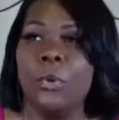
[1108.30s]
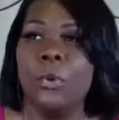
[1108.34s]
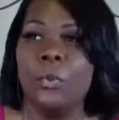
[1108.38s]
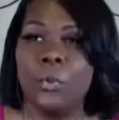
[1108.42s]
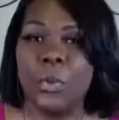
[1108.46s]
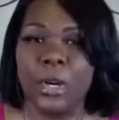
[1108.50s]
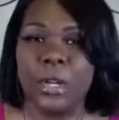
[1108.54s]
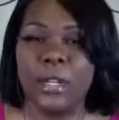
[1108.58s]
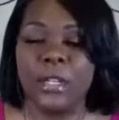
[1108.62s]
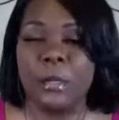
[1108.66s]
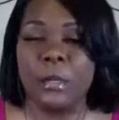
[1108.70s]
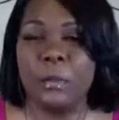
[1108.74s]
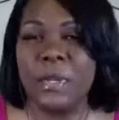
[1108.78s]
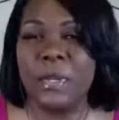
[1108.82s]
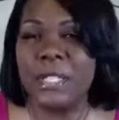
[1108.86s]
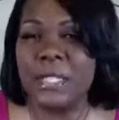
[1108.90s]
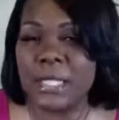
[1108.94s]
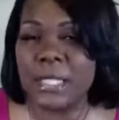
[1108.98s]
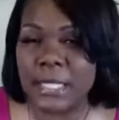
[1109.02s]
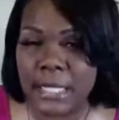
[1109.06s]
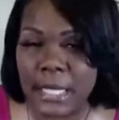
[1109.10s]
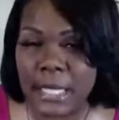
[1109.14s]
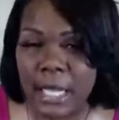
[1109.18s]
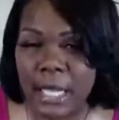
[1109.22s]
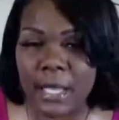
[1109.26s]
we're going to be
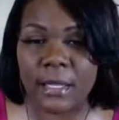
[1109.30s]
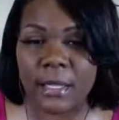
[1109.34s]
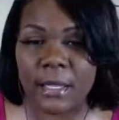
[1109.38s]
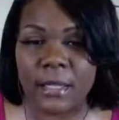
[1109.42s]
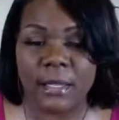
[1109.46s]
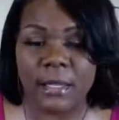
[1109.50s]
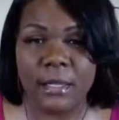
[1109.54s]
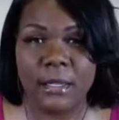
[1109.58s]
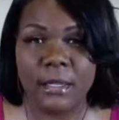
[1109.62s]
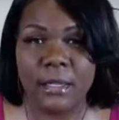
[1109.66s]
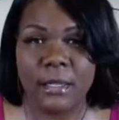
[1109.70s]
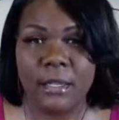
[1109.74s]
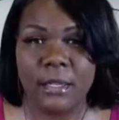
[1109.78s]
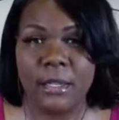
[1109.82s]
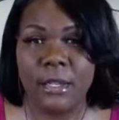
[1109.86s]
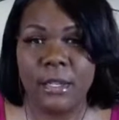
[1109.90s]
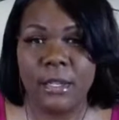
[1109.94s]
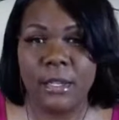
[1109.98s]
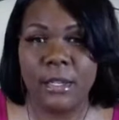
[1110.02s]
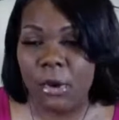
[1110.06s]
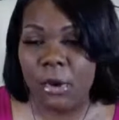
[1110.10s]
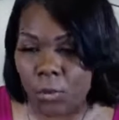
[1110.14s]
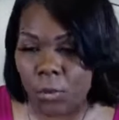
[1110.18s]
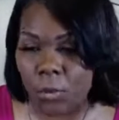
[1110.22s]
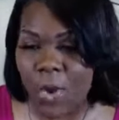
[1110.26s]
stuck
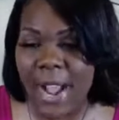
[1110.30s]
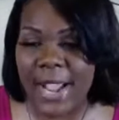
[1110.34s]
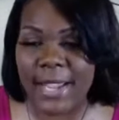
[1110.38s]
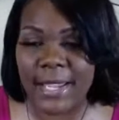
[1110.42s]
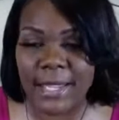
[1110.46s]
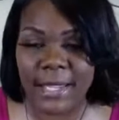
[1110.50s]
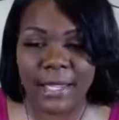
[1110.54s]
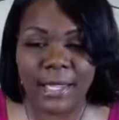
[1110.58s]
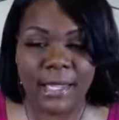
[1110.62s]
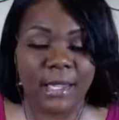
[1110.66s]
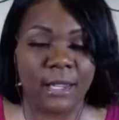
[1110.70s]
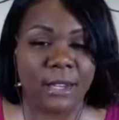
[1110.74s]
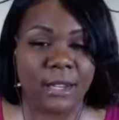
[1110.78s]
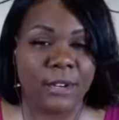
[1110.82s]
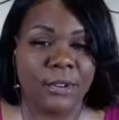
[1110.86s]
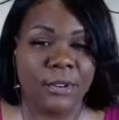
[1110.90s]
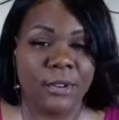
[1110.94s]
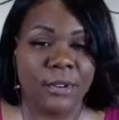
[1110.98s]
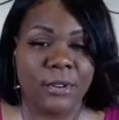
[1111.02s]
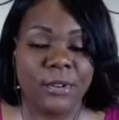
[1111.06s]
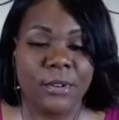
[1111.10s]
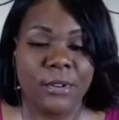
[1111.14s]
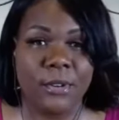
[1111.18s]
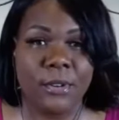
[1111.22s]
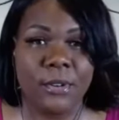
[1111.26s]
right here
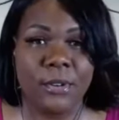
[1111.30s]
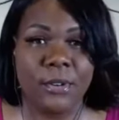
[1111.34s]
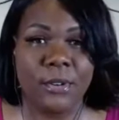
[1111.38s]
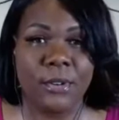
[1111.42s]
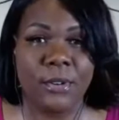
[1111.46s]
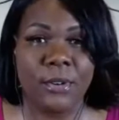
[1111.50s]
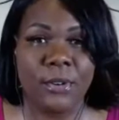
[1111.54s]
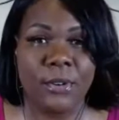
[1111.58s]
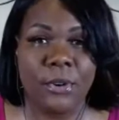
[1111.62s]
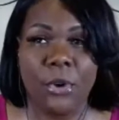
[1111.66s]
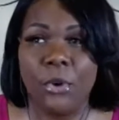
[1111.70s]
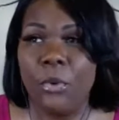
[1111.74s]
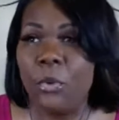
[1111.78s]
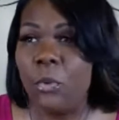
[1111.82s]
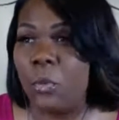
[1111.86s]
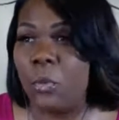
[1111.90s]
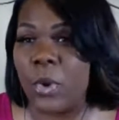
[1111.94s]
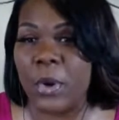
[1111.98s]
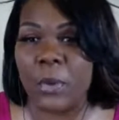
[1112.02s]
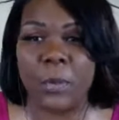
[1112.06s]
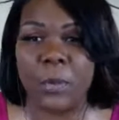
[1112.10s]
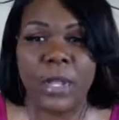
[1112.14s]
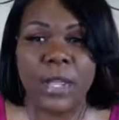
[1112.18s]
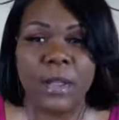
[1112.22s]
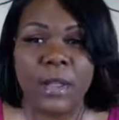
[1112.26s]

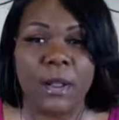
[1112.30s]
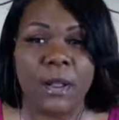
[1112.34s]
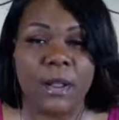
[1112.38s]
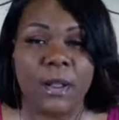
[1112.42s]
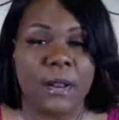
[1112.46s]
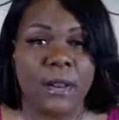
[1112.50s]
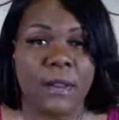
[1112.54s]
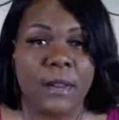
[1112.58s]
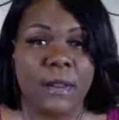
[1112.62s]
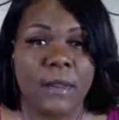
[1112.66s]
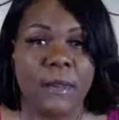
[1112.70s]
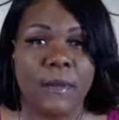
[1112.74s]
where we are.